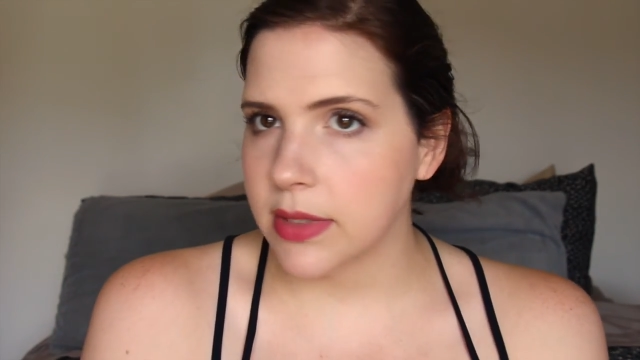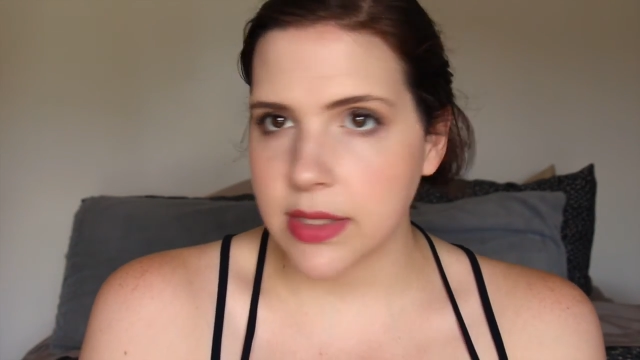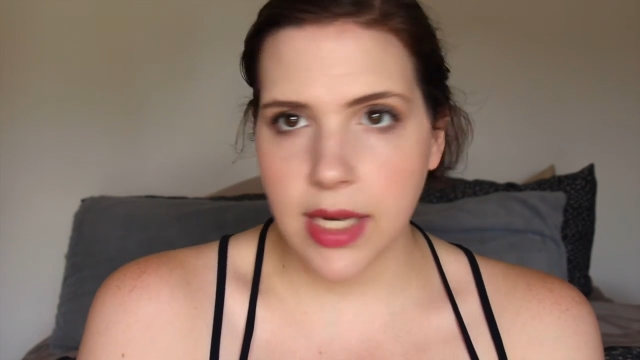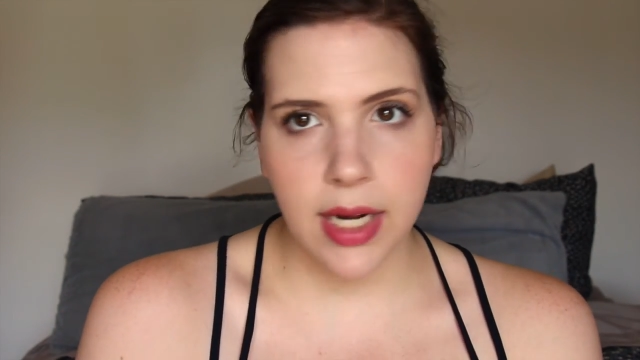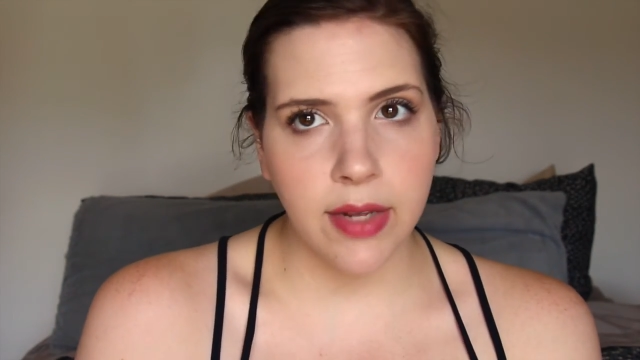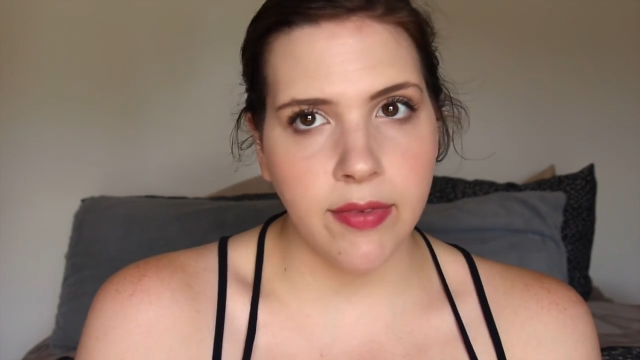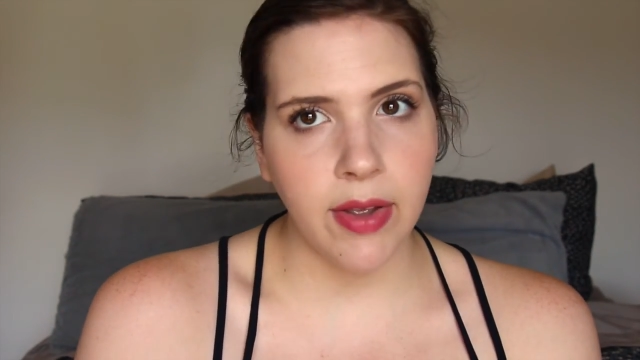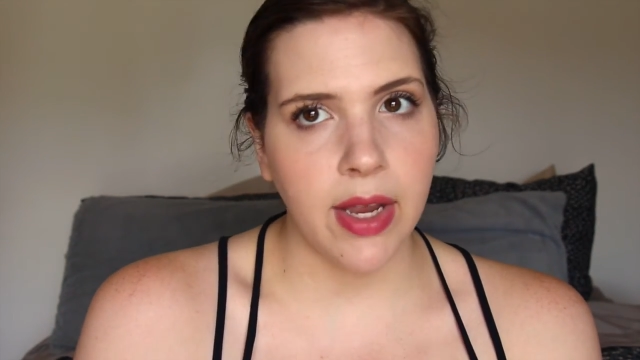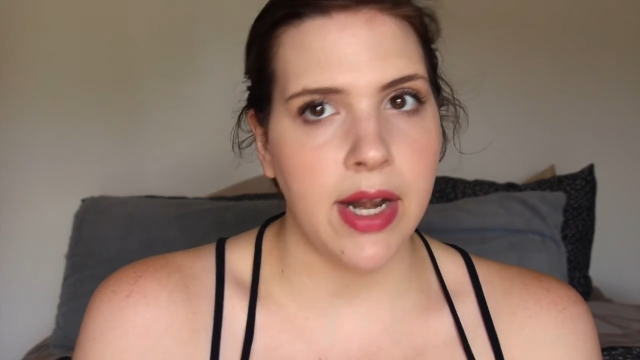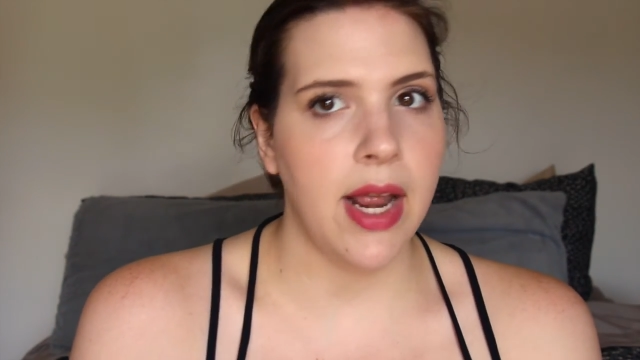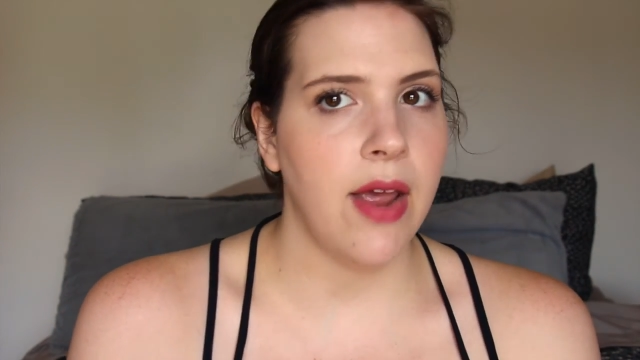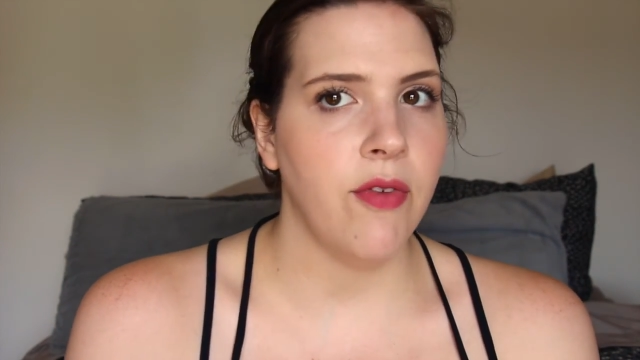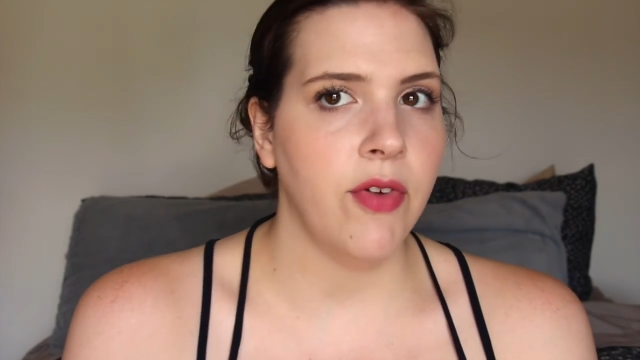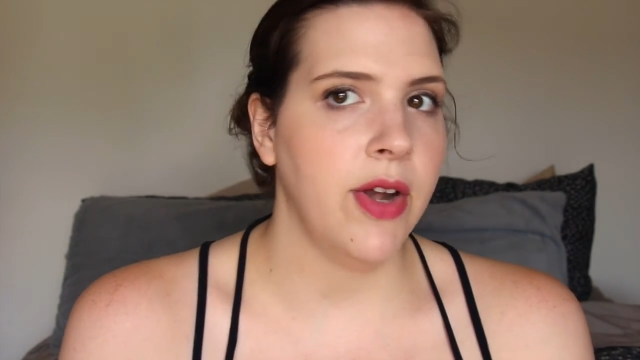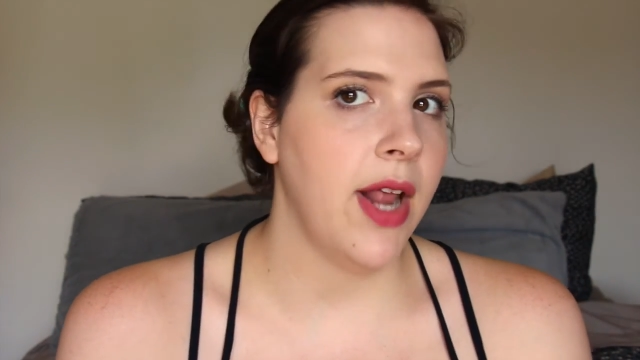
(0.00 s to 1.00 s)
Kind of like an
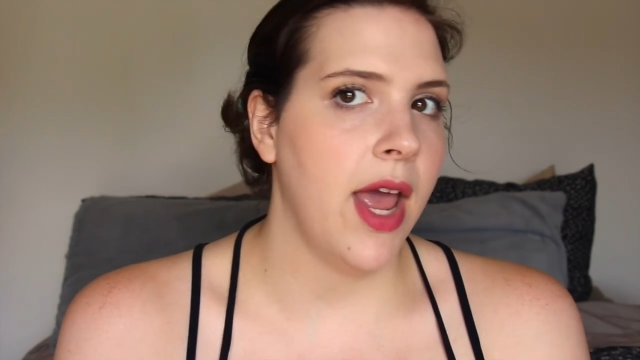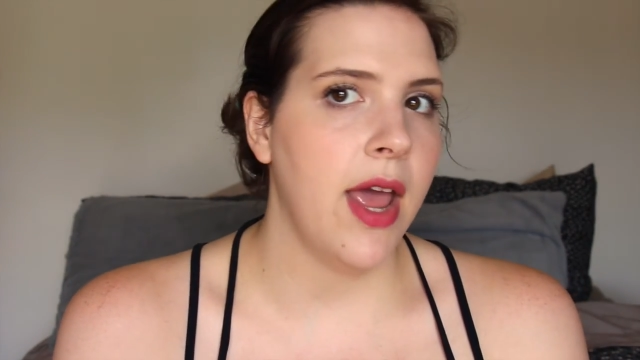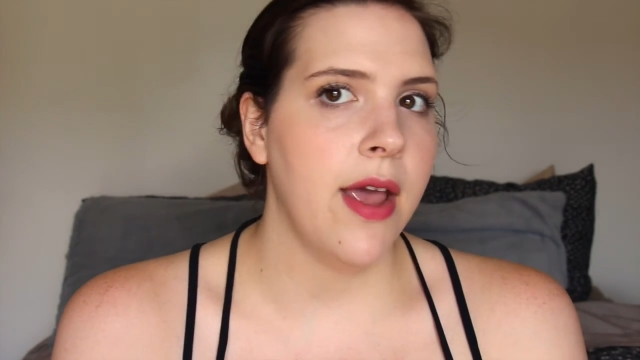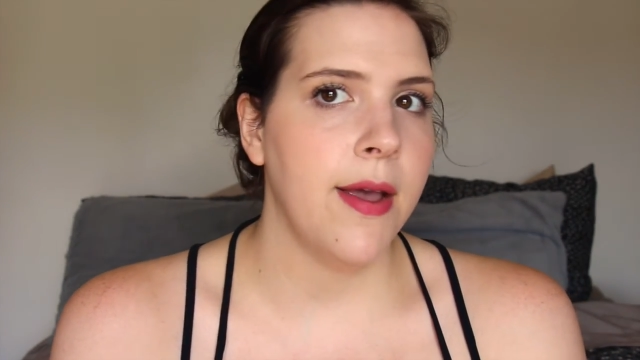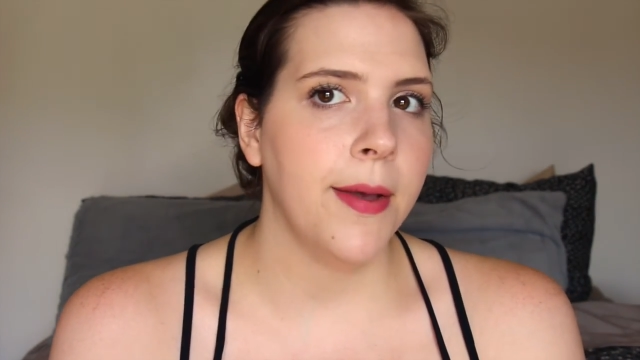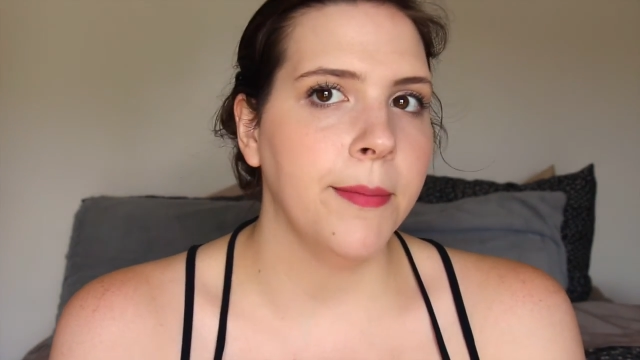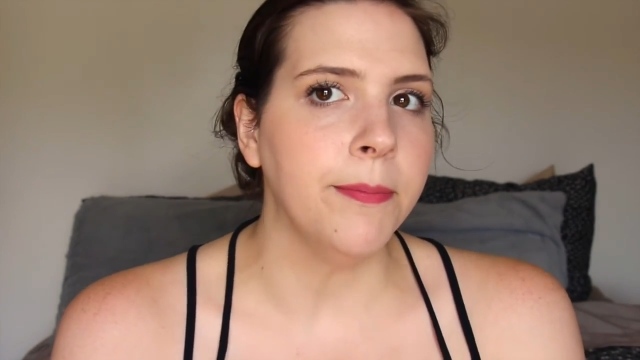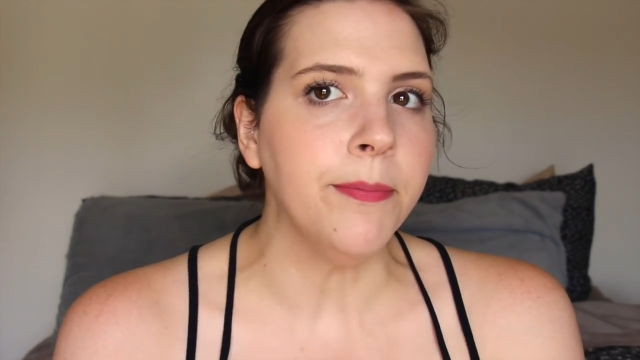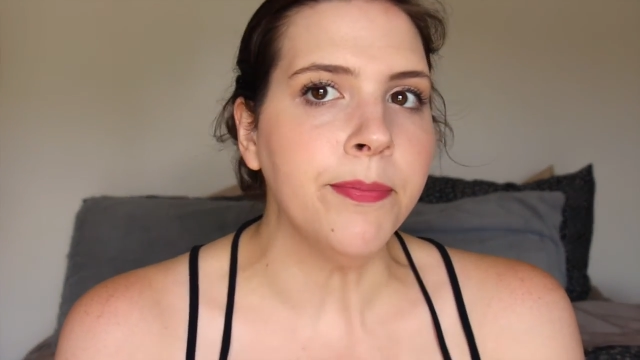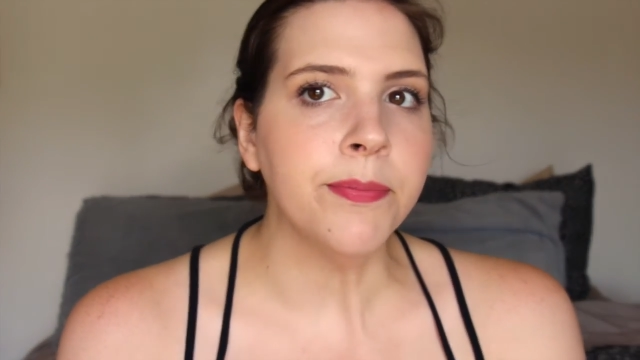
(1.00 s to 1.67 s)
everyday,